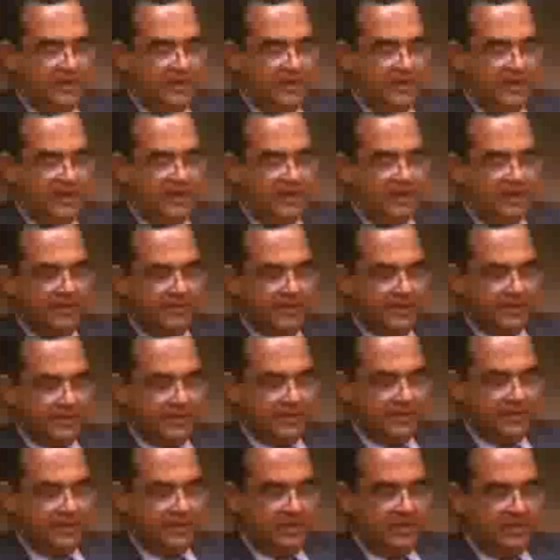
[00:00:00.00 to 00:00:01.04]
Legal risk
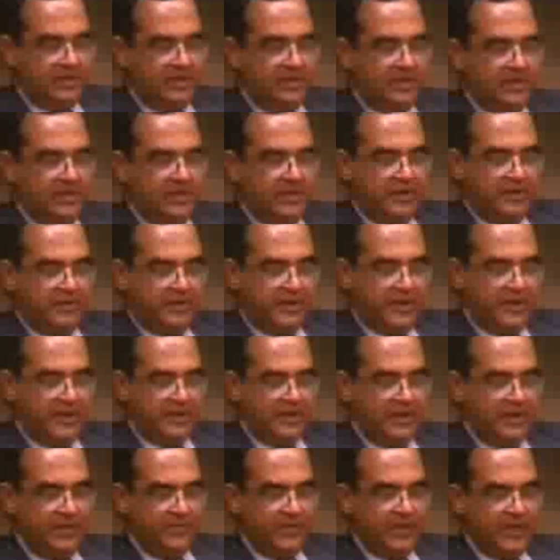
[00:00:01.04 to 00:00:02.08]

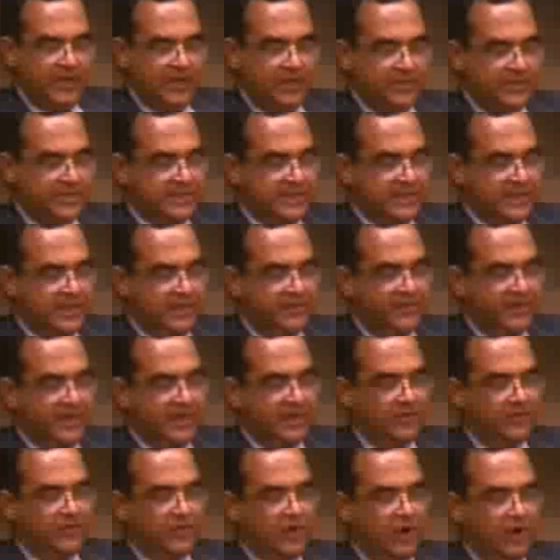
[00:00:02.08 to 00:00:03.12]
rarely become a
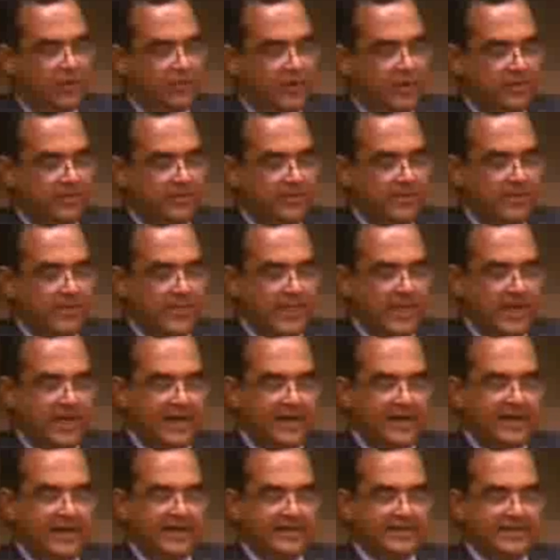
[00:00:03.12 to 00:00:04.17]
significant problem
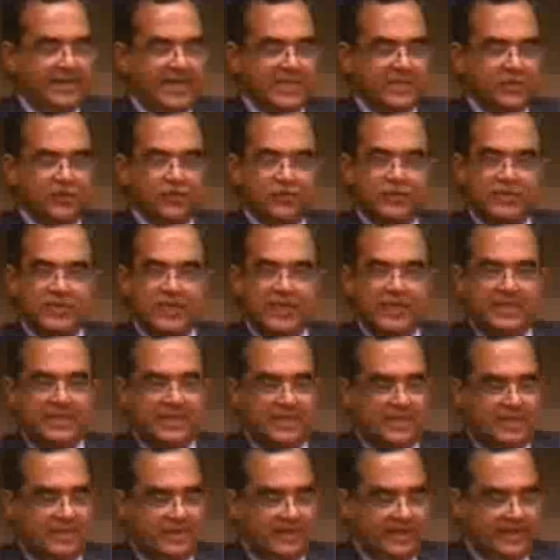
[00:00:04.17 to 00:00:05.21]
unless an
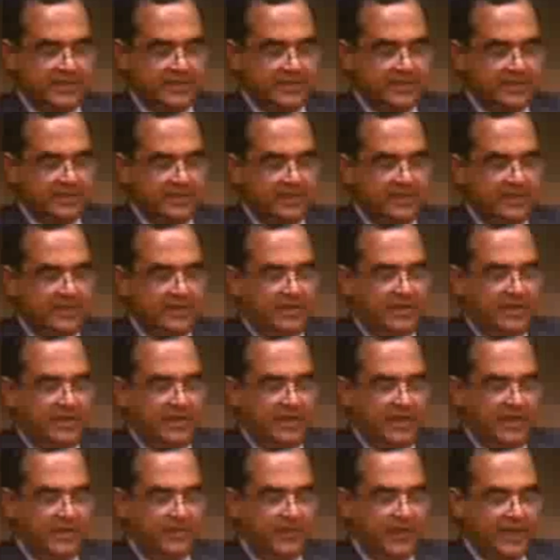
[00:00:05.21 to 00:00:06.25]
associated risk,
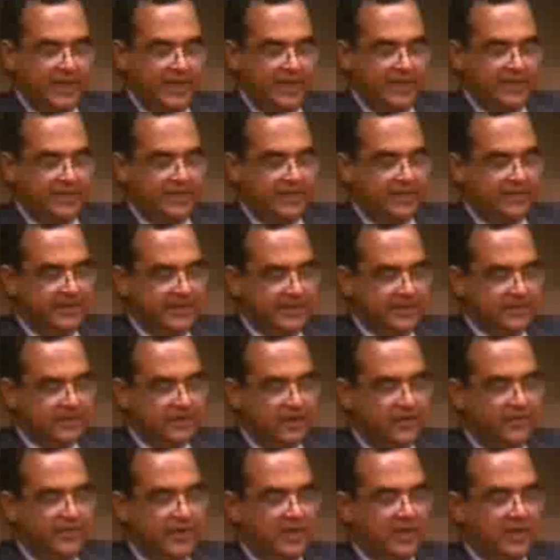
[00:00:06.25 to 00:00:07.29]
typically the risk
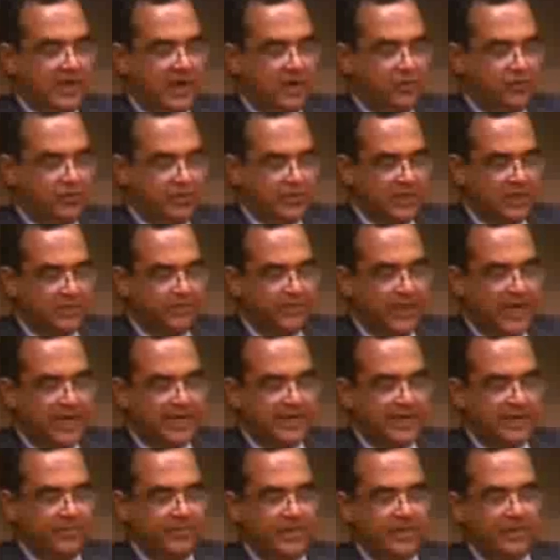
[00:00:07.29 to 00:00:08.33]
of a
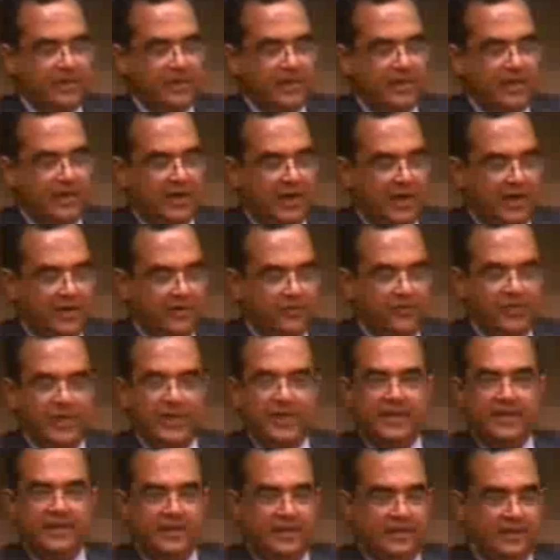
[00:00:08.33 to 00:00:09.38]
counterparty being
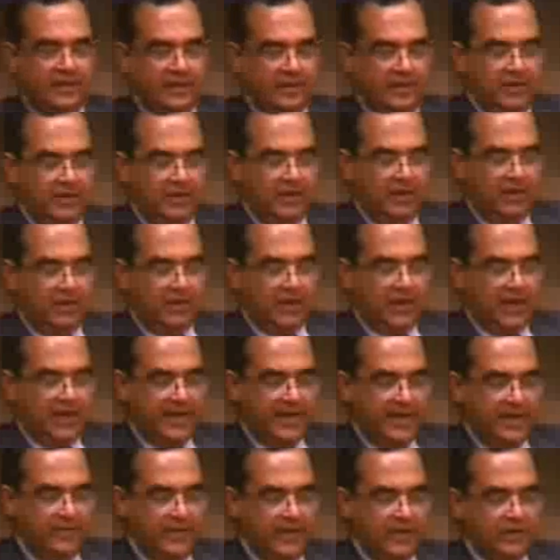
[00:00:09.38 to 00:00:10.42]
unwilling or
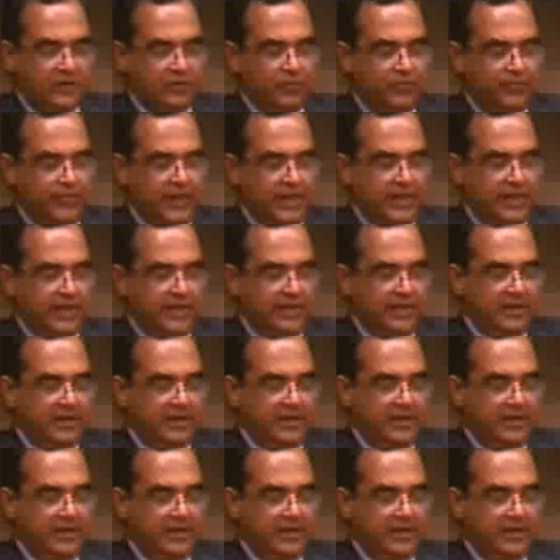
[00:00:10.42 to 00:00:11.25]
unable to pay,